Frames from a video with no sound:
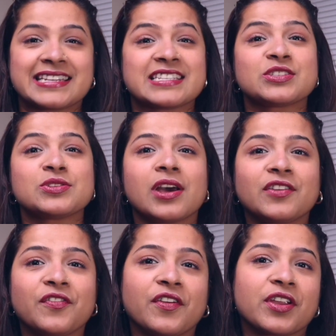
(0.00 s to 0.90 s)
it is
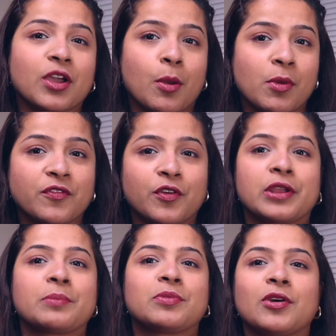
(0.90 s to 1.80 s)
not very common for
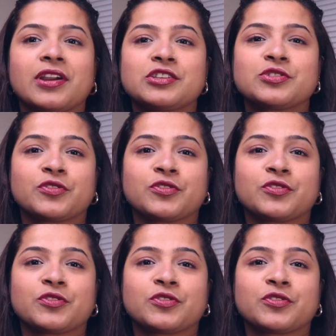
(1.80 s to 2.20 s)
employers